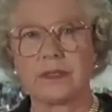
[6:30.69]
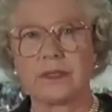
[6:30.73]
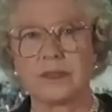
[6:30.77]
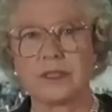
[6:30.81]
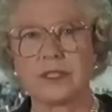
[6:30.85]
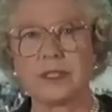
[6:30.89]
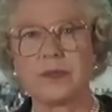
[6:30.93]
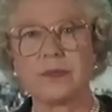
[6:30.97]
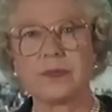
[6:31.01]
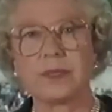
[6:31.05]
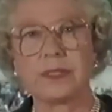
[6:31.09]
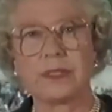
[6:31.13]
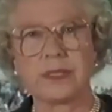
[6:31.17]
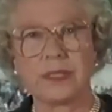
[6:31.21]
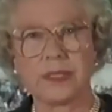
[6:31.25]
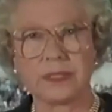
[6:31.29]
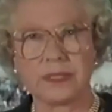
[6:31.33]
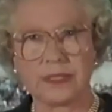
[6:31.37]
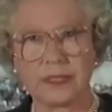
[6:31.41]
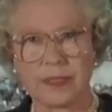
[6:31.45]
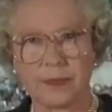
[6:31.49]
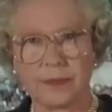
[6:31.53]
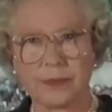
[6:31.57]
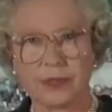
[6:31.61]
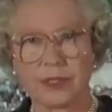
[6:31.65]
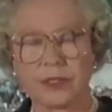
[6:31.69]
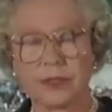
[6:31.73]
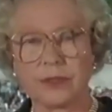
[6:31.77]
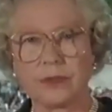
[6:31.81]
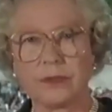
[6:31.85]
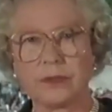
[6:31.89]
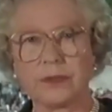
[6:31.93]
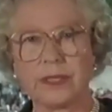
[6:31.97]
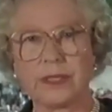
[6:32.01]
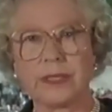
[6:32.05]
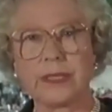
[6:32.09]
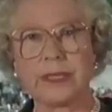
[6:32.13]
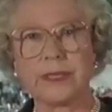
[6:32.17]
She was an
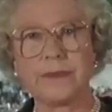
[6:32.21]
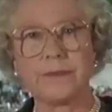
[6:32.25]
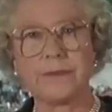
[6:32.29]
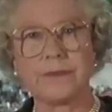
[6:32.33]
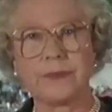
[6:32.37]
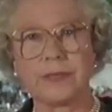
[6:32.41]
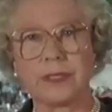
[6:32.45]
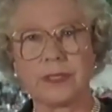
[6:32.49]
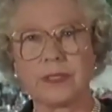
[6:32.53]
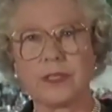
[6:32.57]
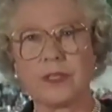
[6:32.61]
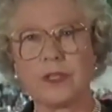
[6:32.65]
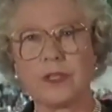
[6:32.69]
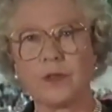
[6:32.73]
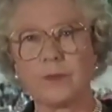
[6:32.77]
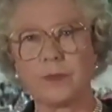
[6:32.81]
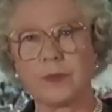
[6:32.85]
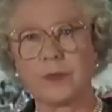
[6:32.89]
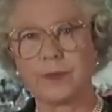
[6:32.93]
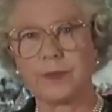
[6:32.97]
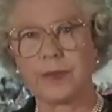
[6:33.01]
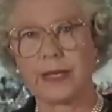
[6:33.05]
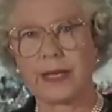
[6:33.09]
exceptional and gifted human